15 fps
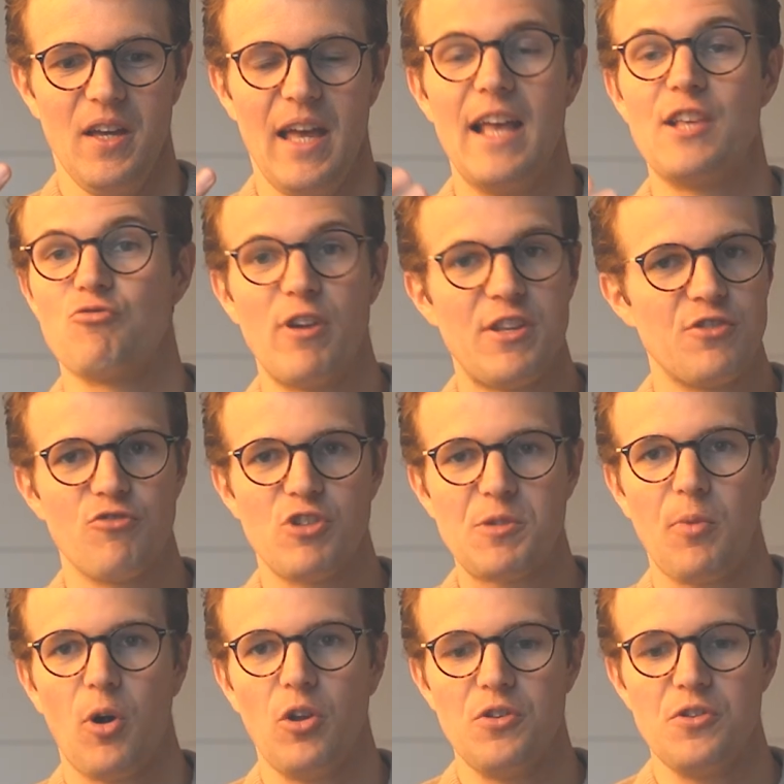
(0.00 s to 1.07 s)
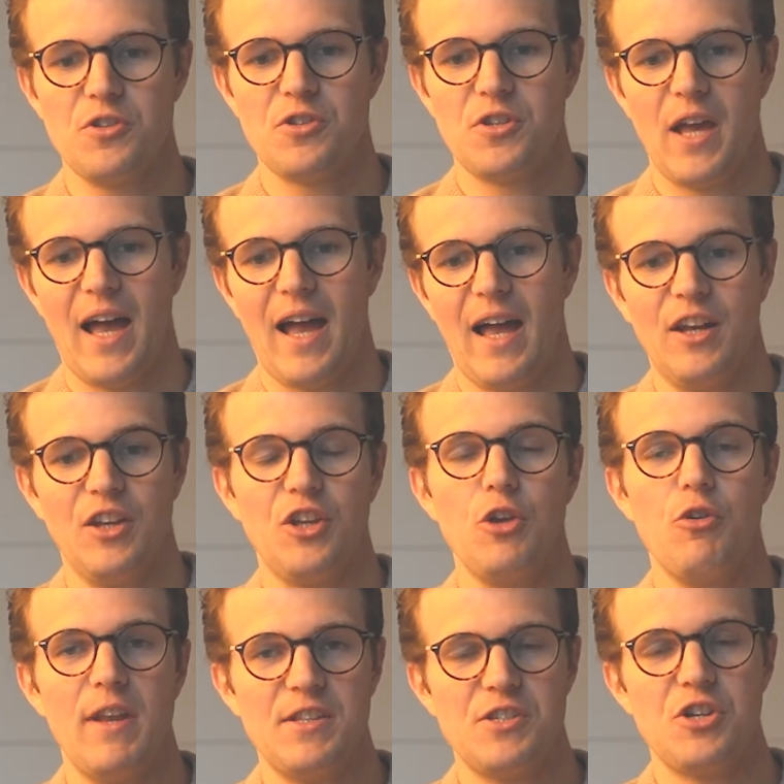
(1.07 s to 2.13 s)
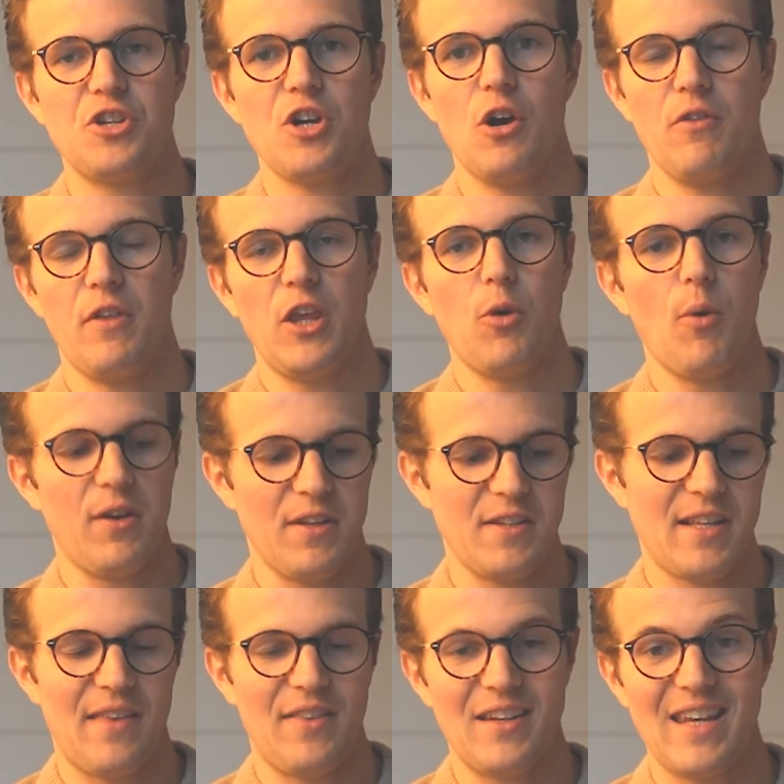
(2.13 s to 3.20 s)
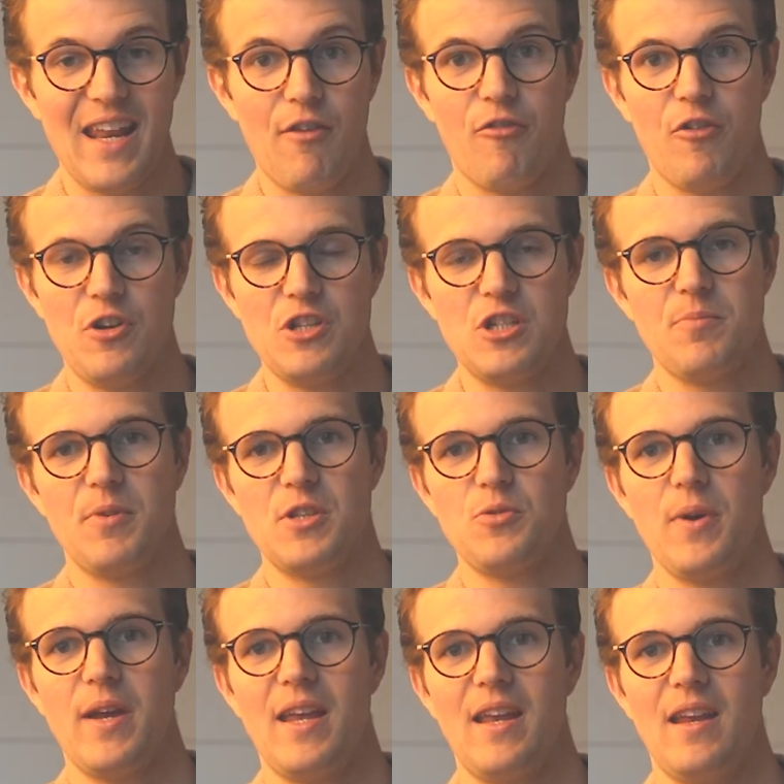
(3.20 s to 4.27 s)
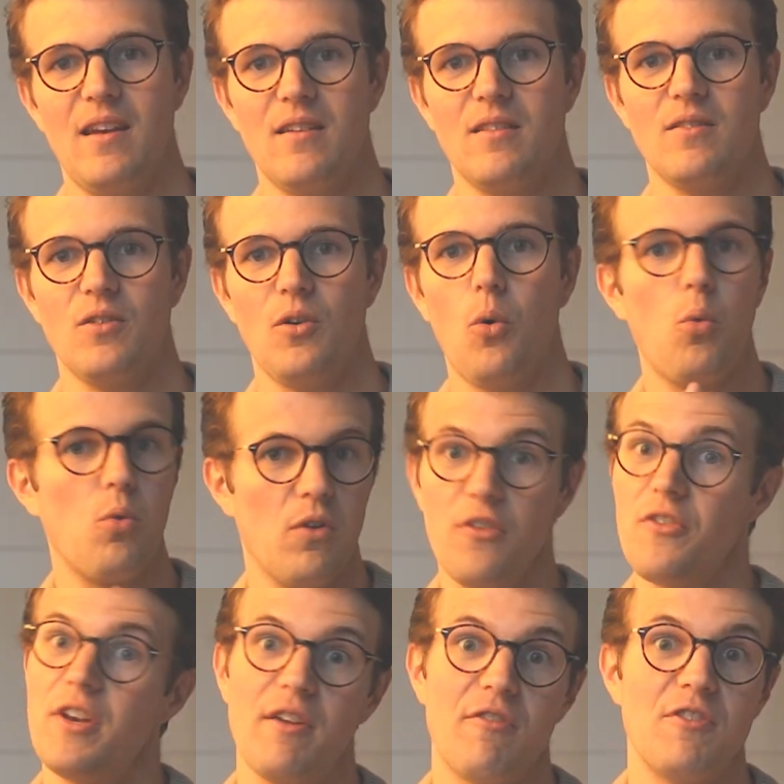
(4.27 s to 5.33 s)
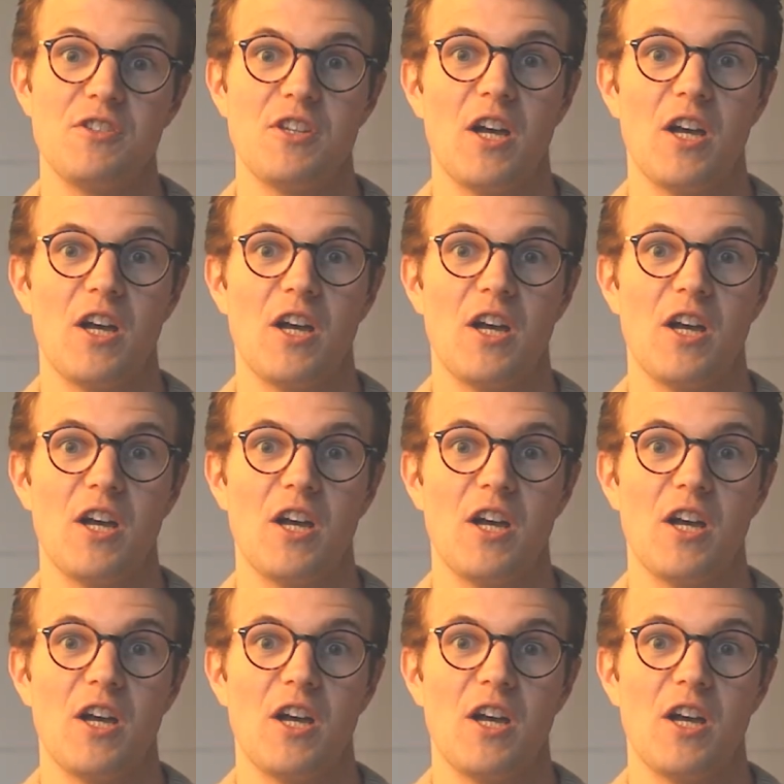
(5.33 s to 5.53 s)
It's written response, and you need to show that you understand the difference between all of the different